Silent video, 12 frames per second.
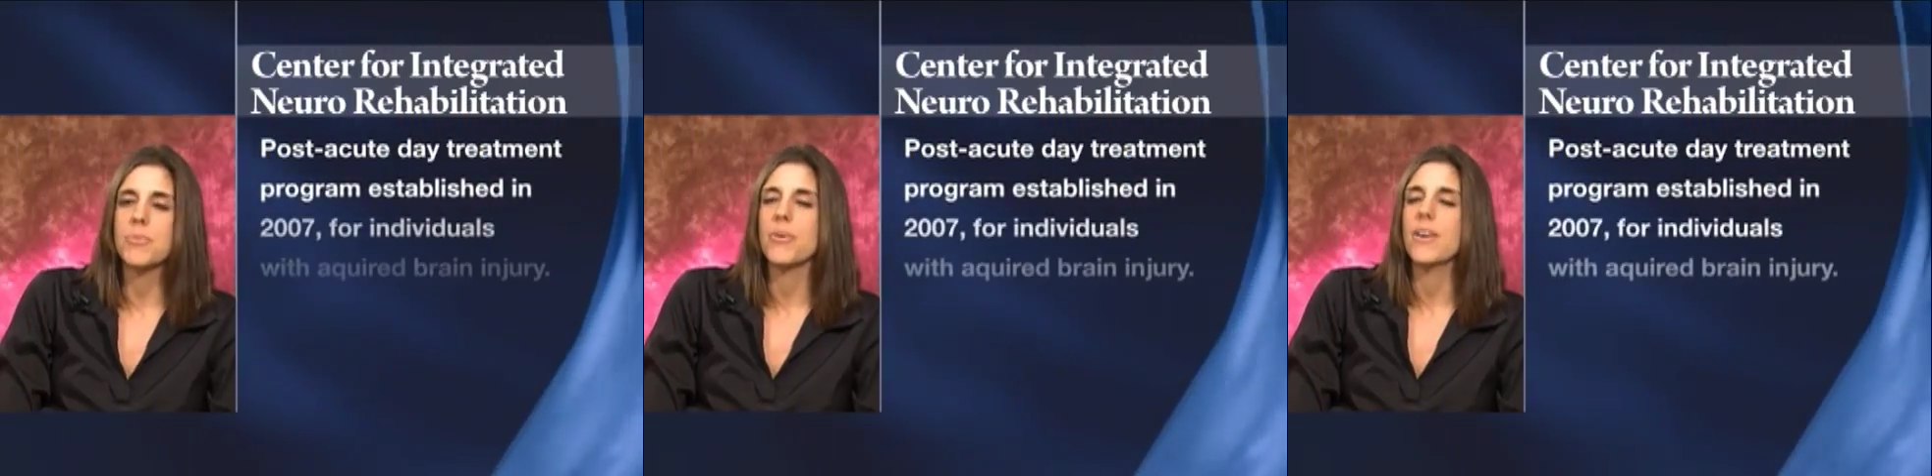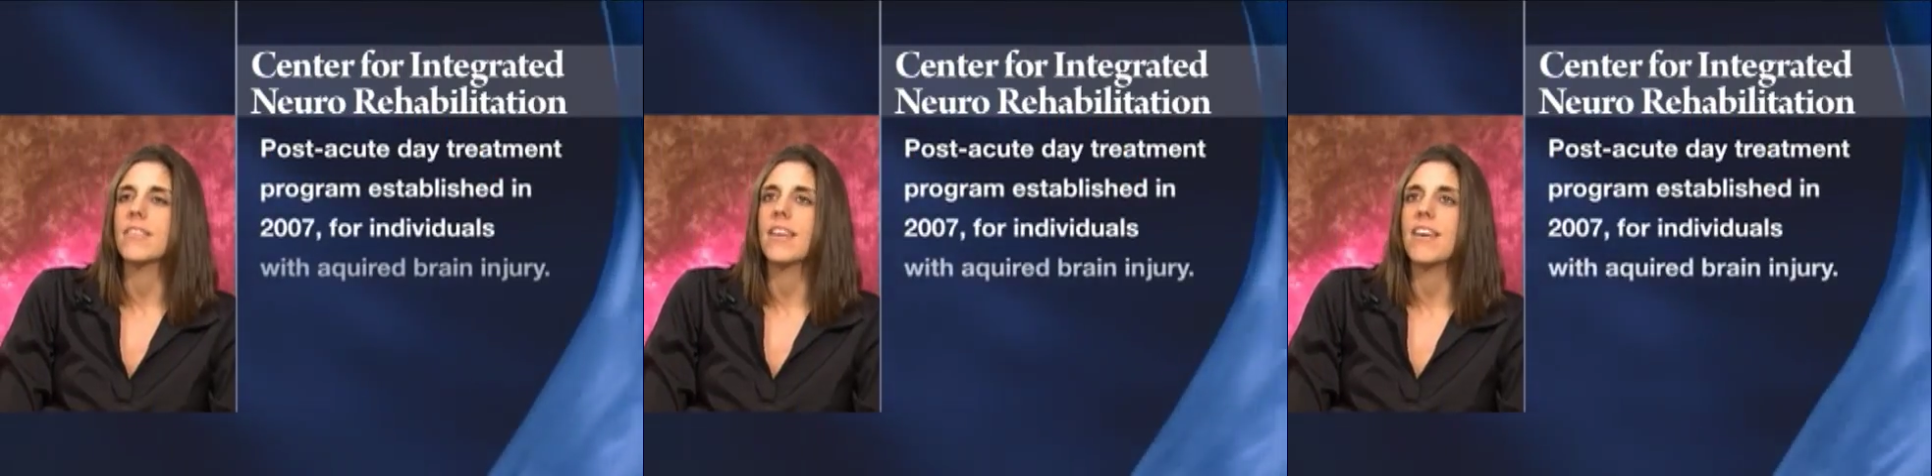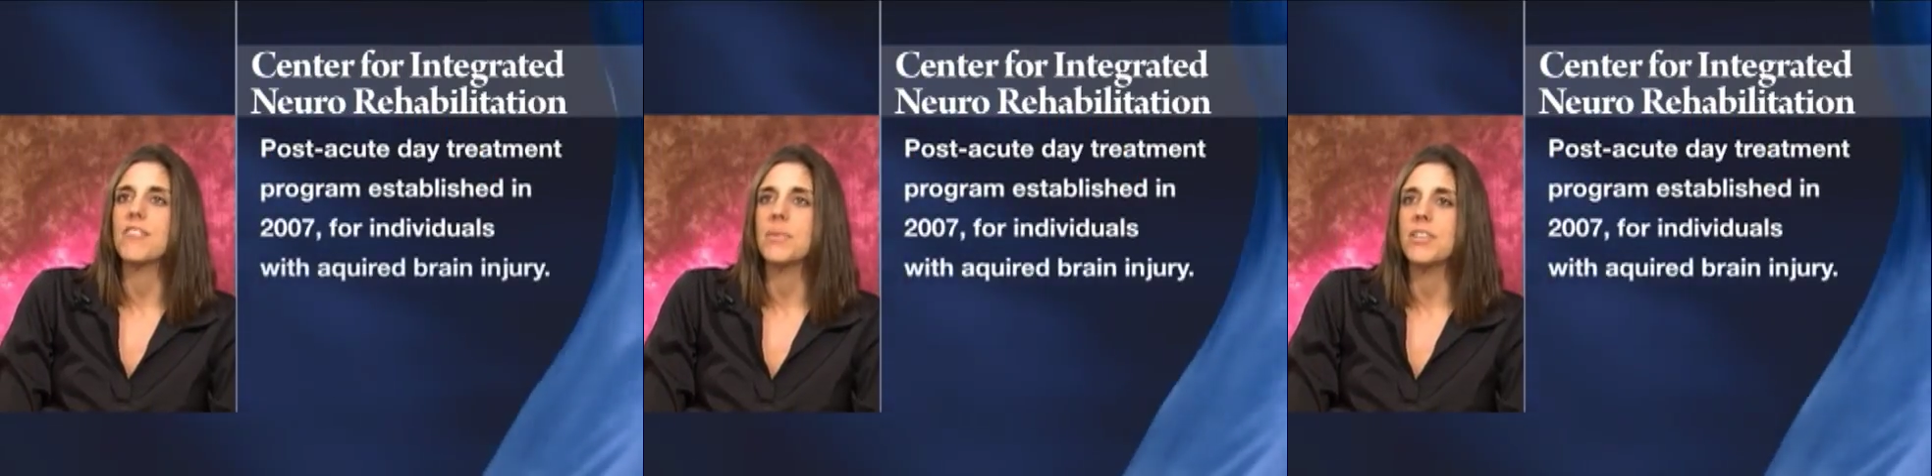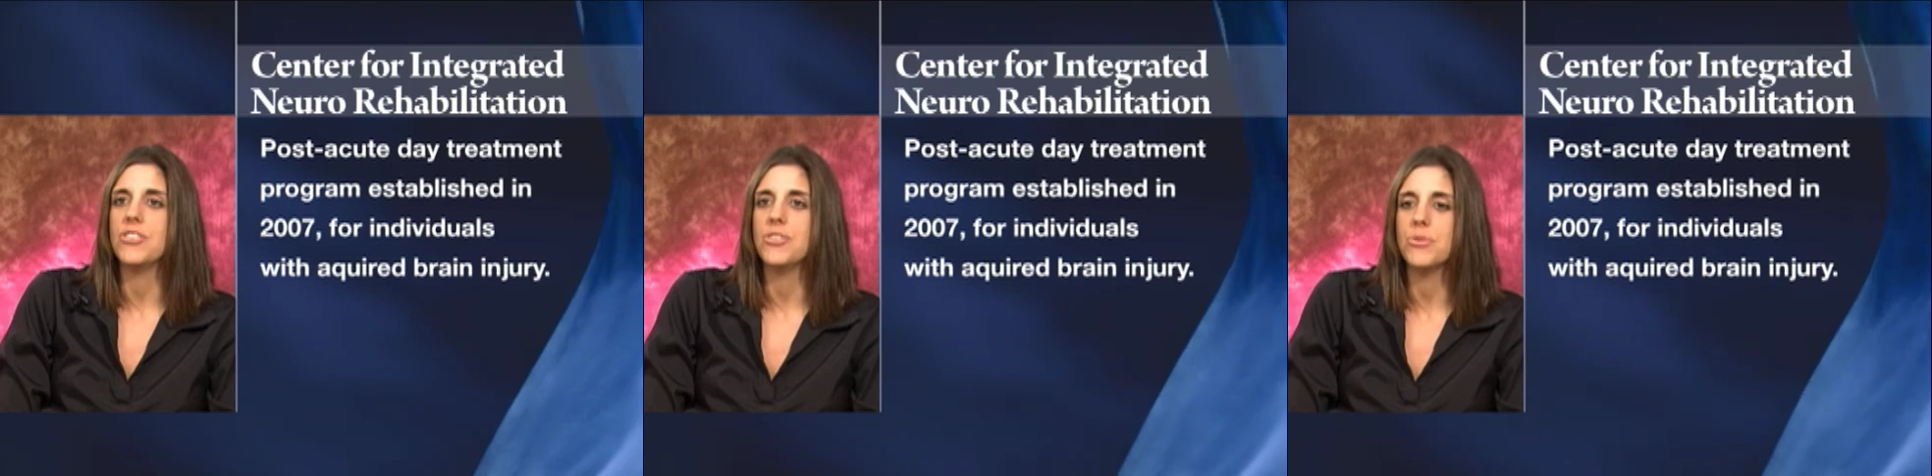of the brain that haven't
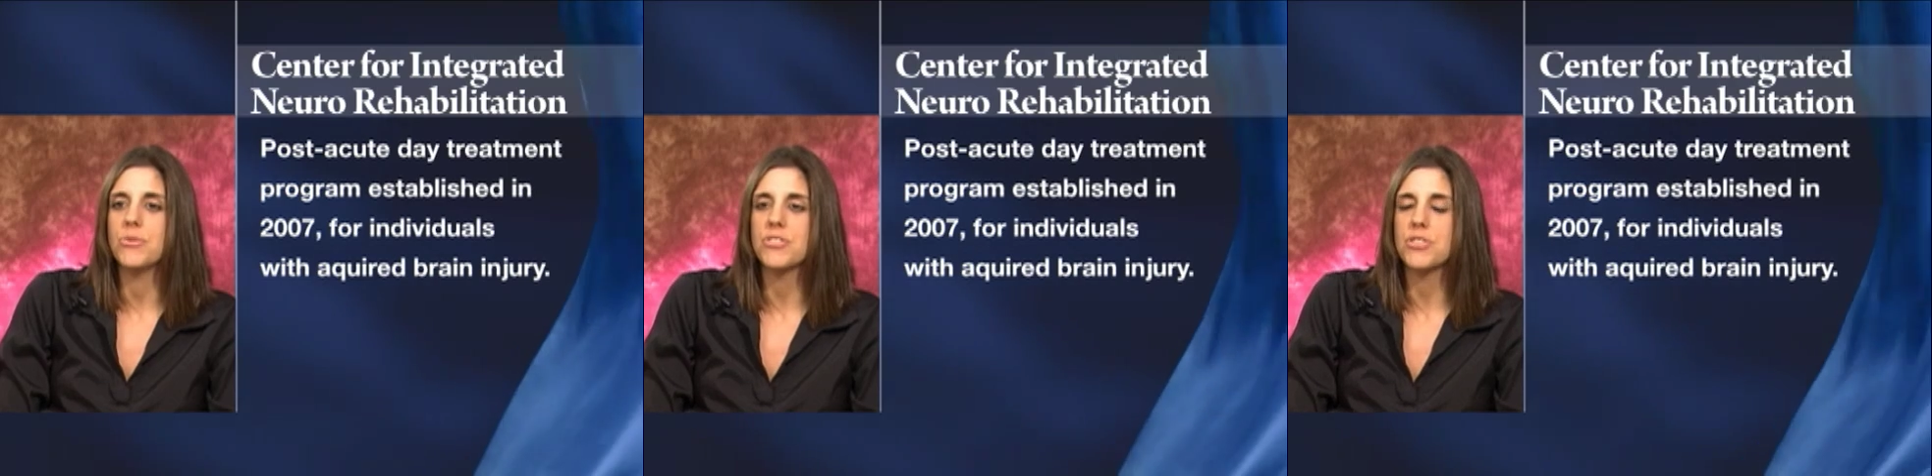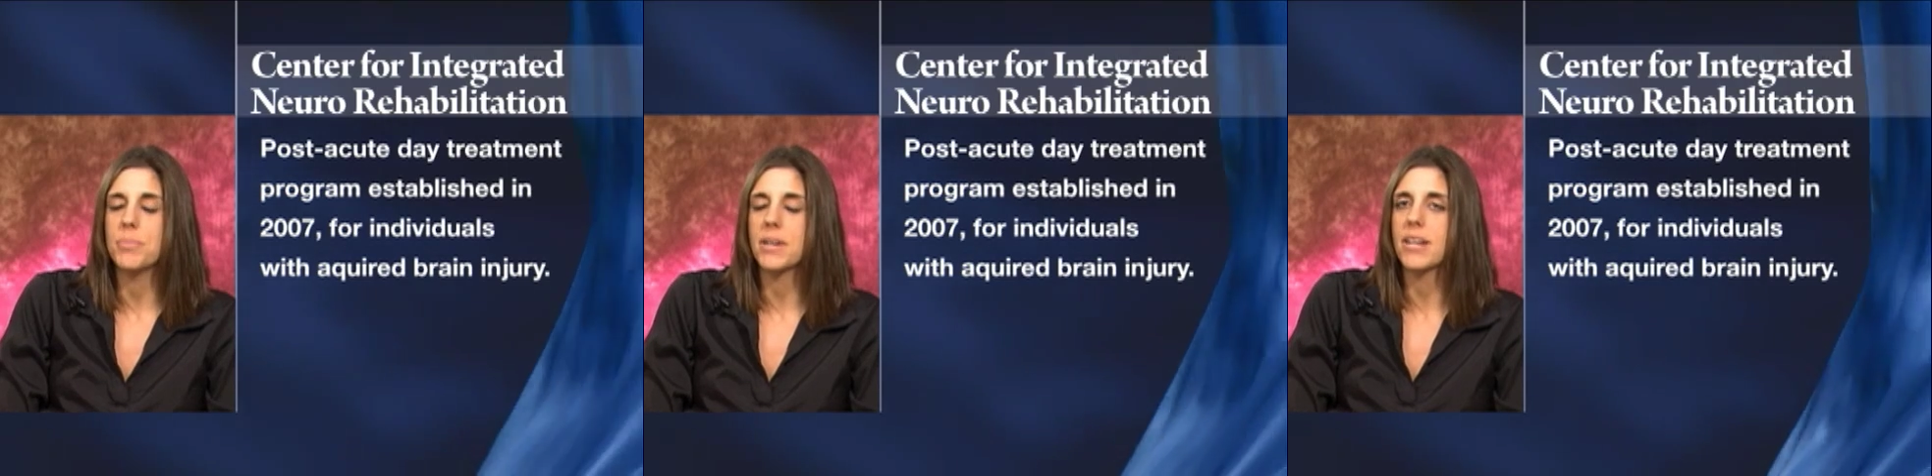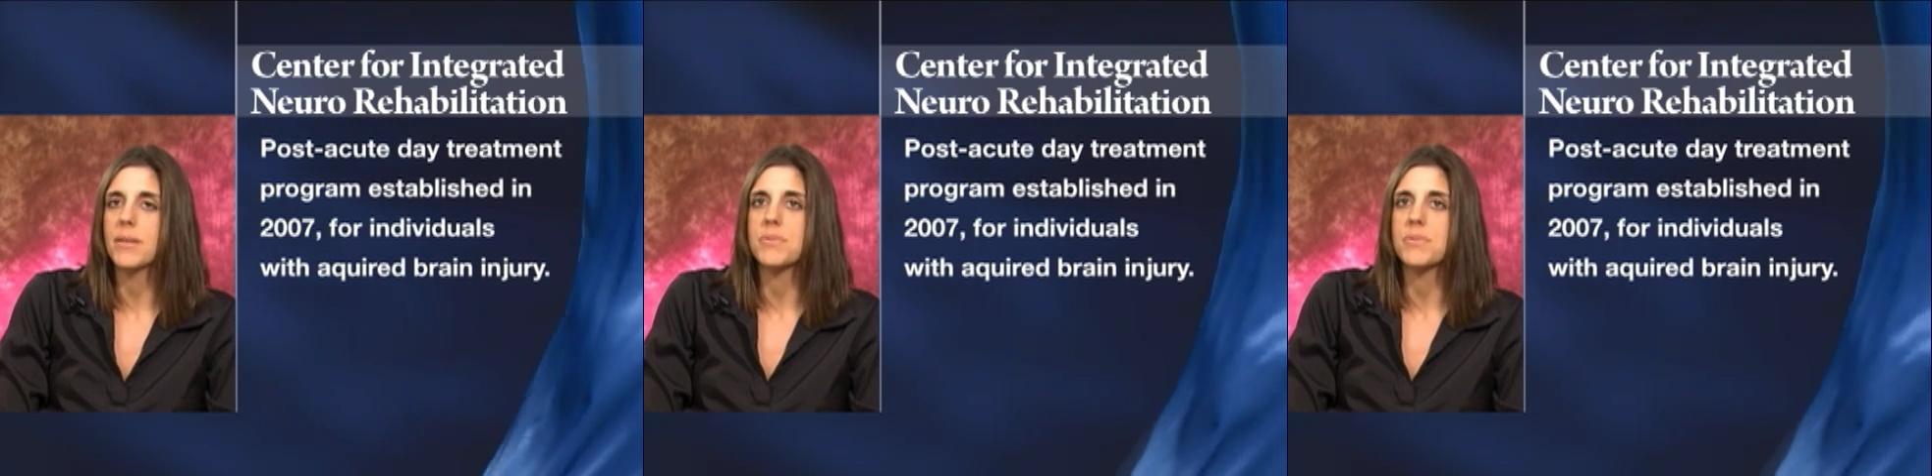been used to pick